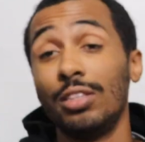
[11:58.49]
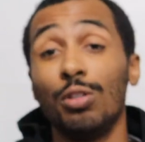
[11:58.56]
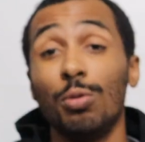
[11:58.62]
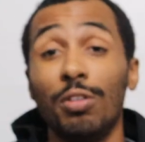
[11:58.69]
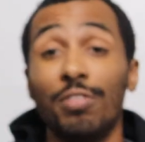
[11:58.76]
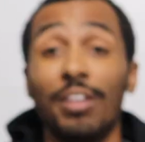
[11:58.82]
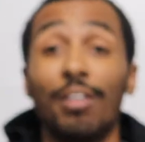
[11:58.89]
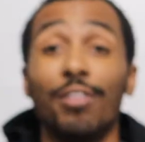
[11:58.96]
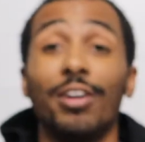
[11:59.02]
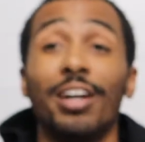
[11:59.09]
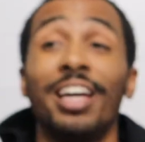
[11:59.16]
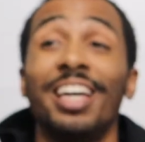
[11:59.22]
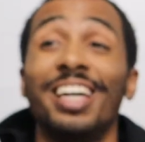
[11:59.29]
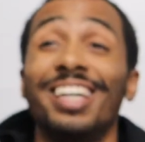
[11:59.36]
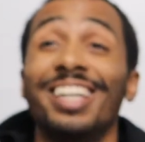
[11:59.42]
Do me a favor,
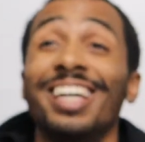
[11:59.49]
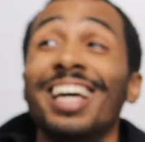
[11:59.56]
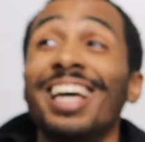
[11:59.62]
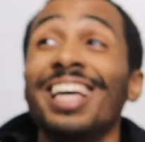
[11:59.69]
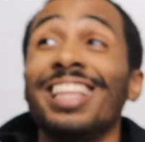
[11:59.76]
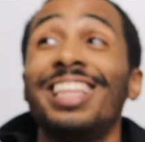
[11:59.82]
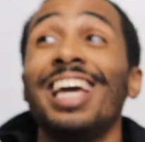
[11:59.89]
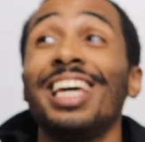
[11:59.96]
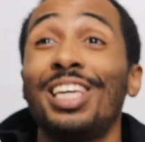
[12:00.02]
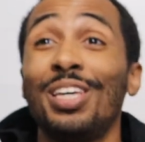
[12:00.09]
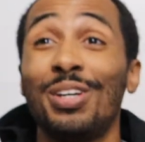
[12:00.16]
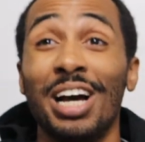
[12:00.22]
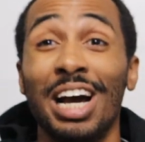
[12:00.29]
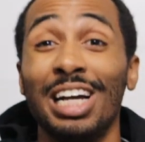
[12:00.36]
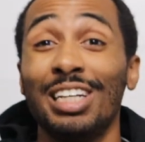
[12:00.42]
thank
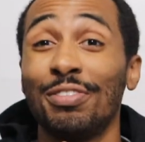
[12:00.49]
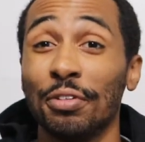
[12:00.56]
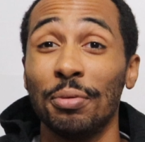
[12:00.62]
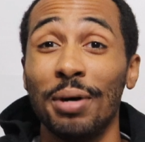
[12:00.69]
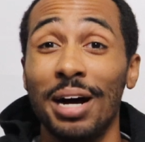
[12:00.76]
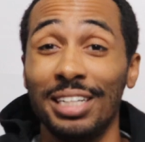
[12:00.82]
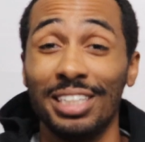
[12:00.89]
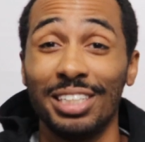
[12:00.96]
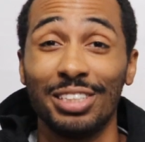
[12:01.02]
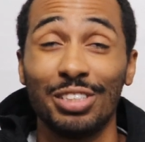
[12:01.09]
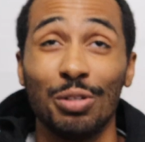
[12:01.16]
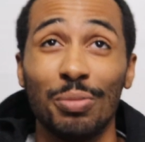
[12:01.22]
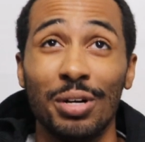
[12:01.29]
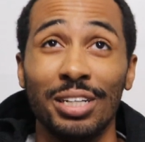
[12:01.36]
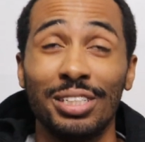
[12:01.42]
you guys watching
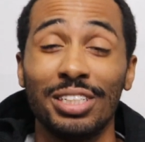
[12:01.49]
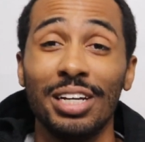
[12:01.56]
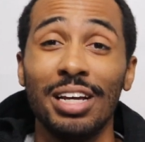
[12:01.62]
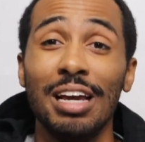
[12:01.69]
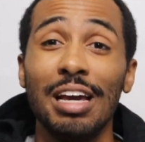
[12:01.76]
so much.